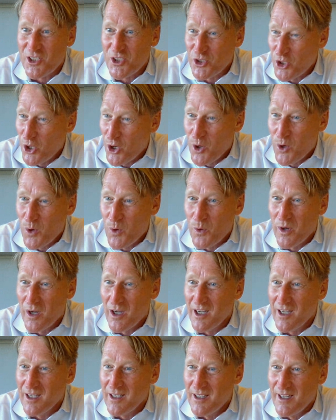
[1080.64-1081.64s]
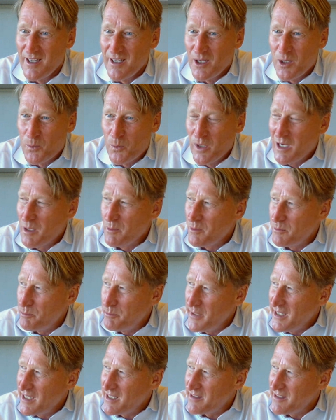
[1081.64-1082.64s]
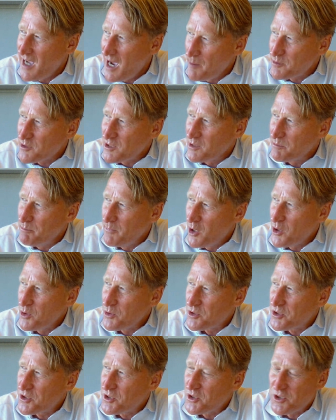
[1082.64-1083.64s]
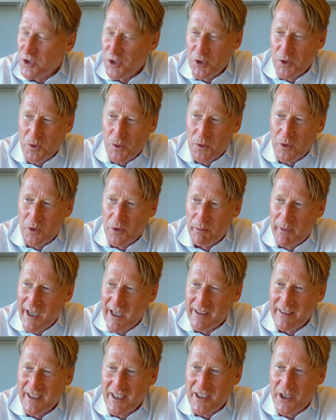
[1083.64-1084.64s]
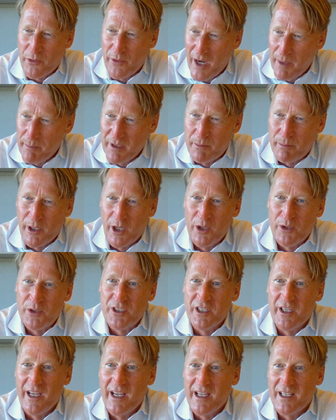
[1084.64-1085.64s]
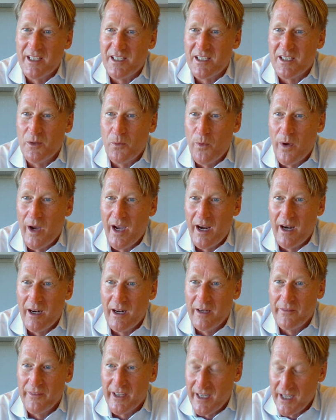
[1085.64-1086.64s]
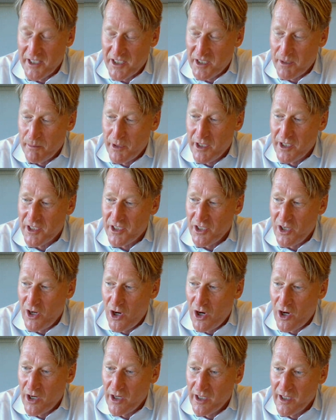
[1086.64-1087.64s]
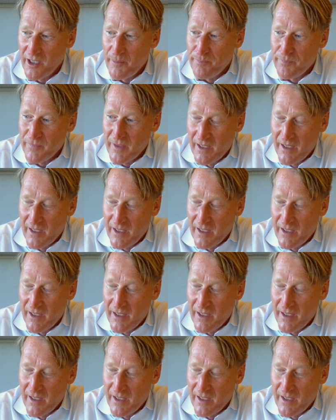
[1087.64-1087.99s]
So we'll make the absolute most to make this a rapid process where the customers are